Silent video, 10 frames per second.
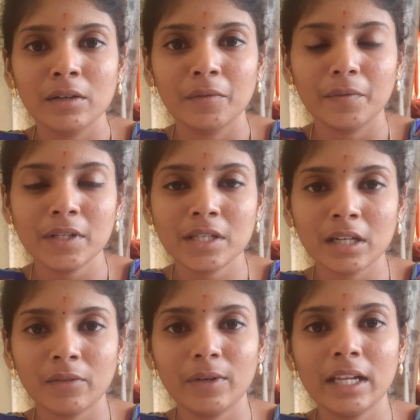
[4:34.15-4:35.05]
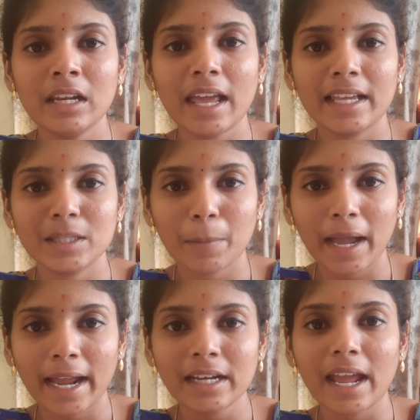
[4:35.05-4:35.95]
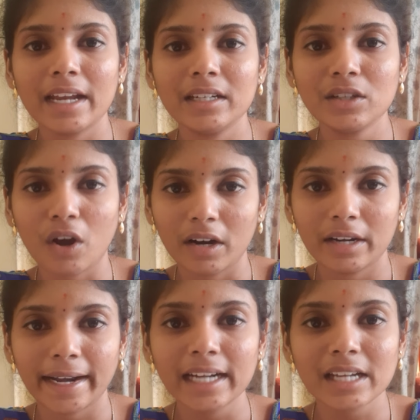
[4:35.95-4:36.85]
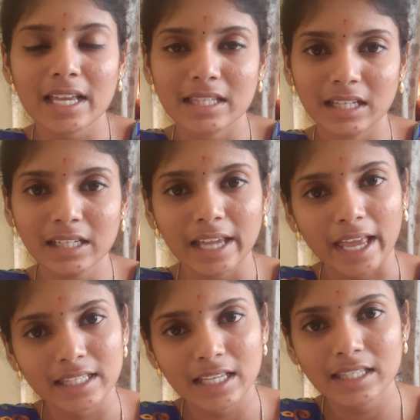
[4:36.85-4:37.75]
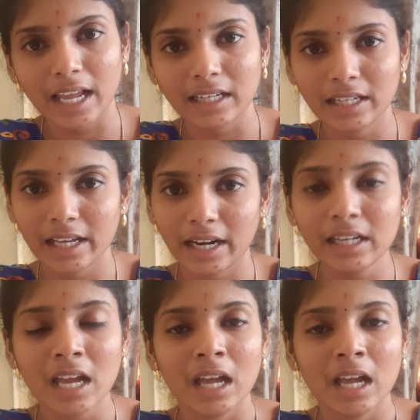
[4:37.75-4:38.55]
which will expand and contract as the gases enter and